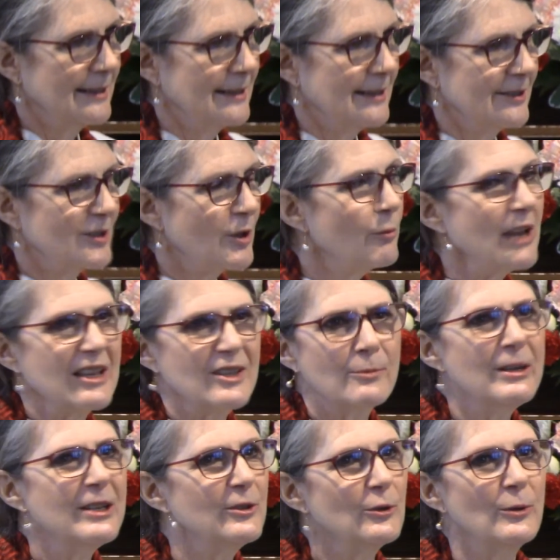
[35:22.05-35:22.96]
So yes,
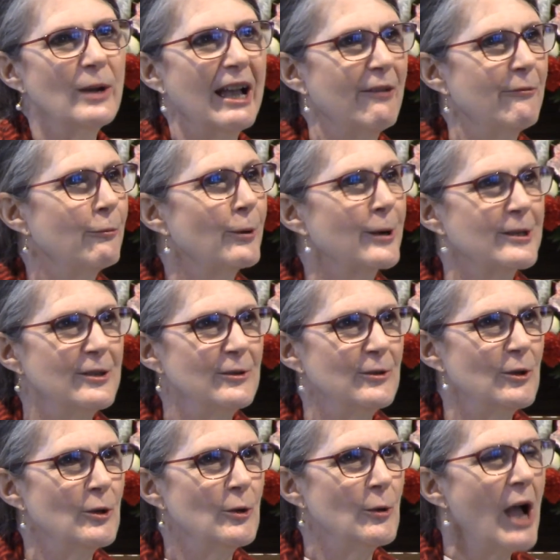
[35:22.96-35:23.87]
we do have work to
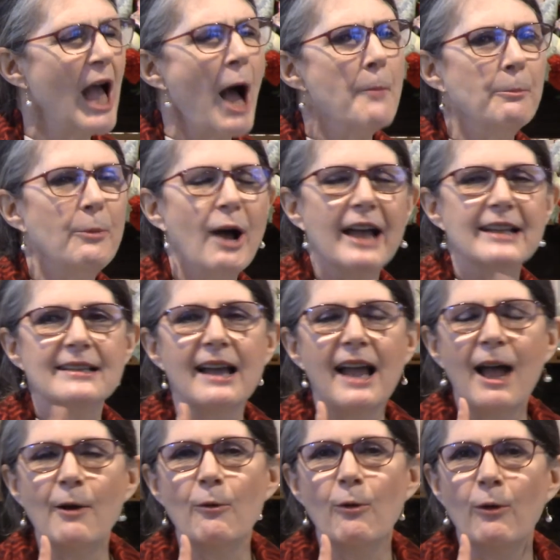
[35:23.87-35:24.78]
do. But
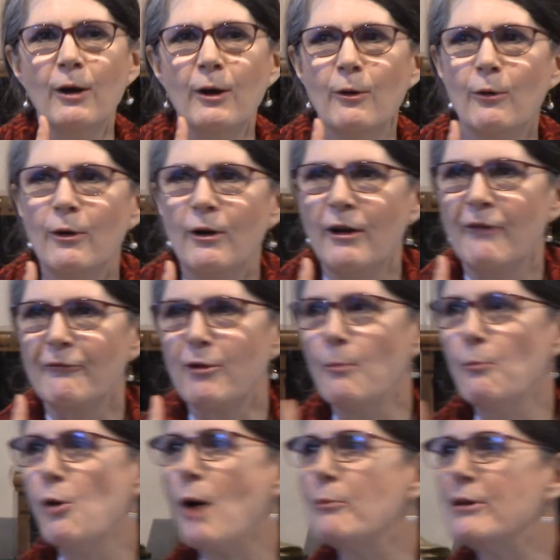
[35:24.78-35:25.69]

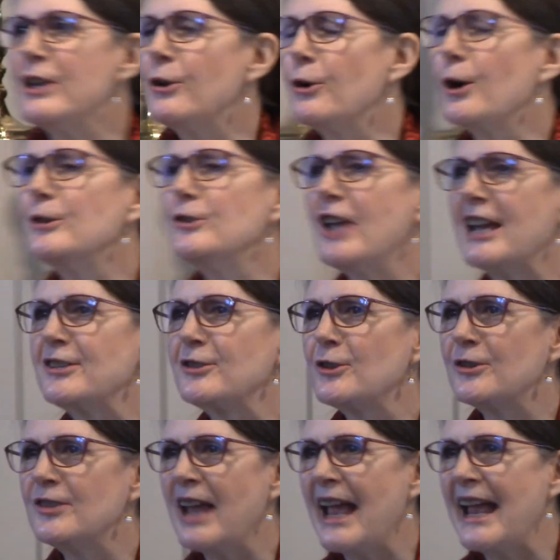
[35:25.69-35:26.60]
from what we heard
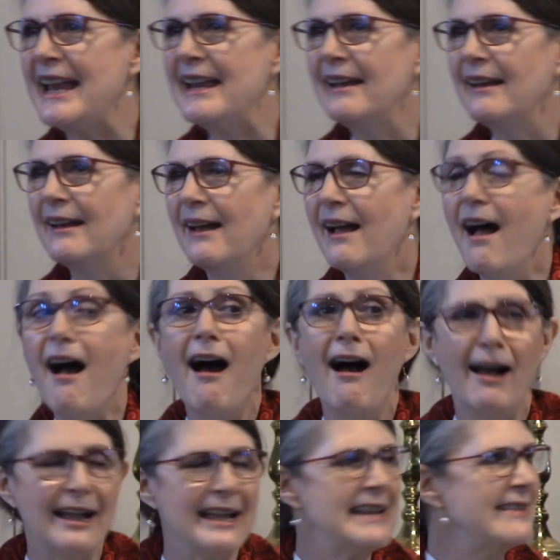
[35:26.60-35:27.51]
yesterday,
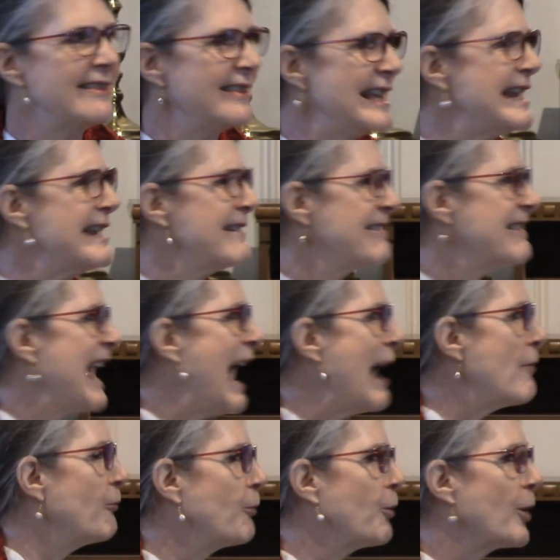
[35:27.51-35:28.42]
I think
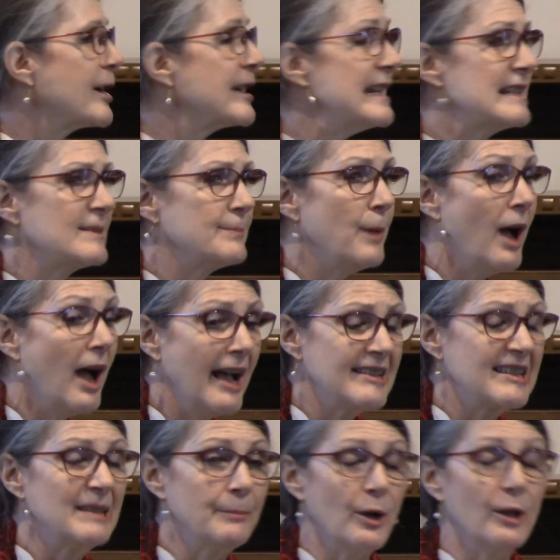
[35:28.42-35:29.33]
that work is
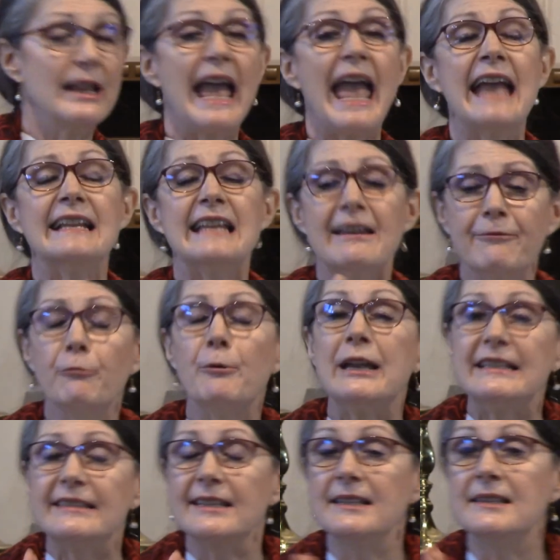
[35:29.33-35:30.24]
possible. And if
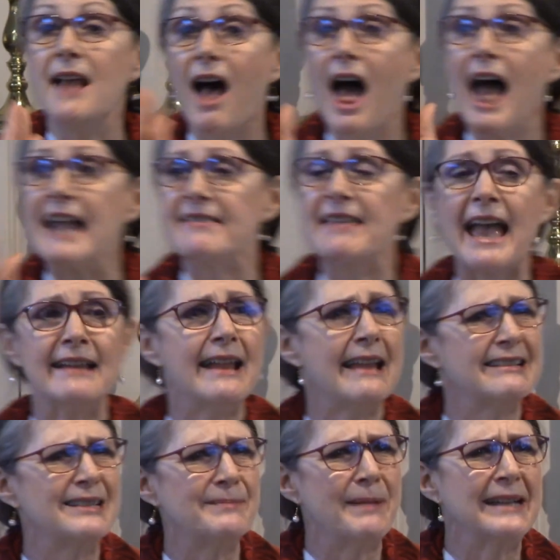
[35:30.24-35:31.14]
we deny that
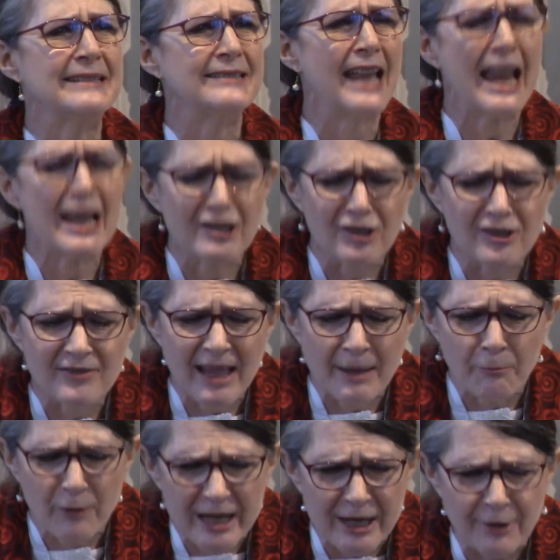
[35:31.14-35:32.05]
expectation,
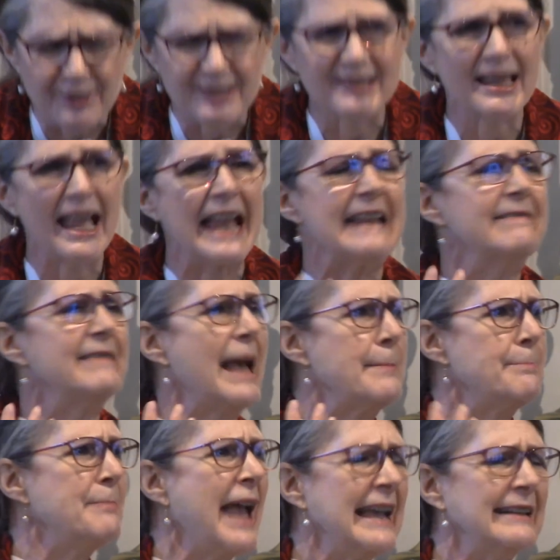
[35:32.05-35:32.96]
then we are saying
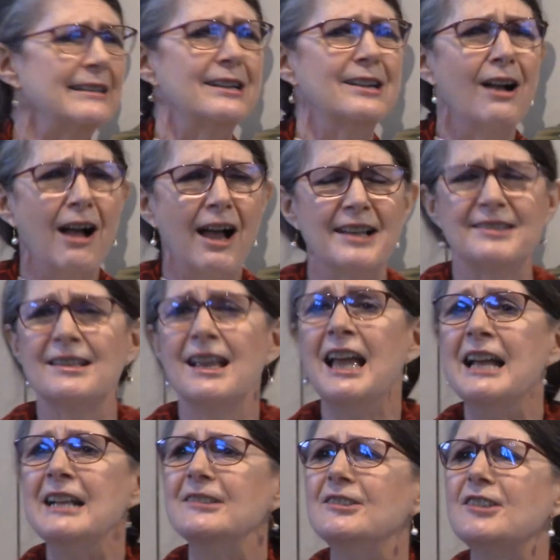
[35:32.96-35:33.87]
that Pentecost
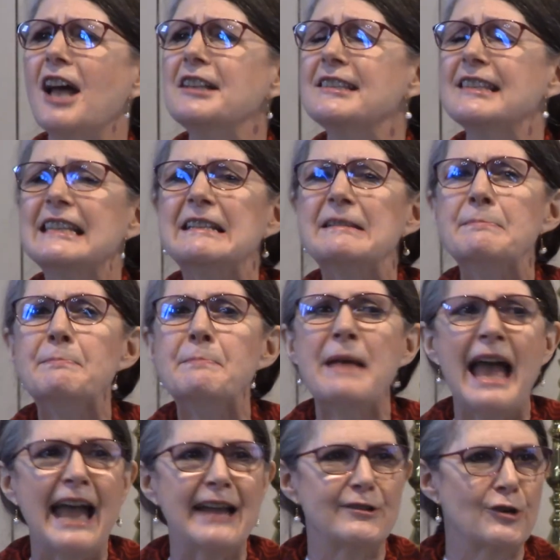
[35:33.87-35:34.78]
doesn't
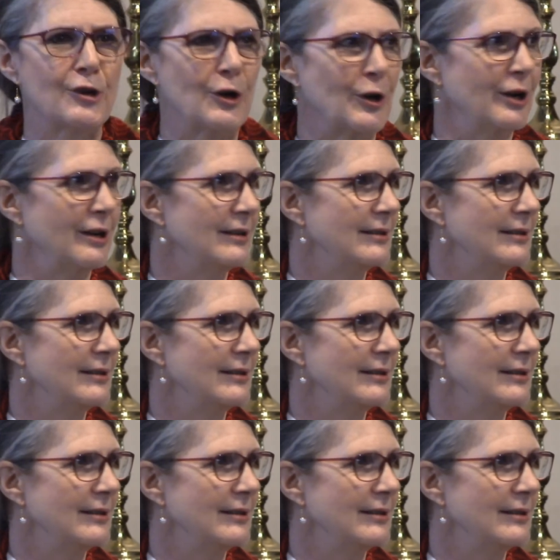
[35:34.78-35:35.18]
matter.